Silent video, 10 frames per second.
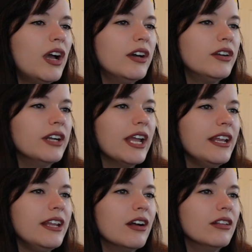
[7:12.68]

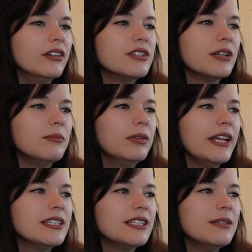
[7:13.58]
$180 on
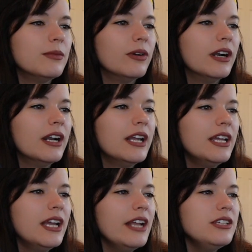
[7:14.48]
plants anymore.
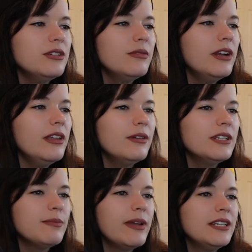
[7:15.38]
I just don't really want
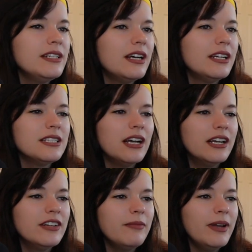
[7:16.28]
to spend a
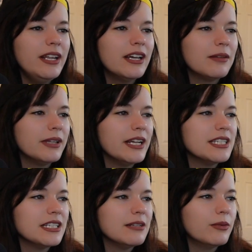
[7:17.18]
ton of money on
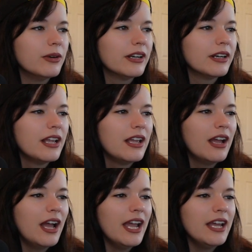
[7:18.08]
plants anymore.
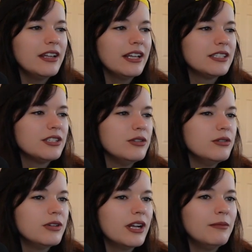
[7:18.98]
I had
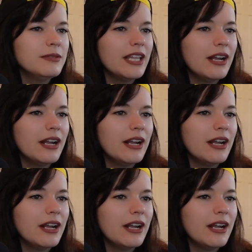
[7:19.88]
to come to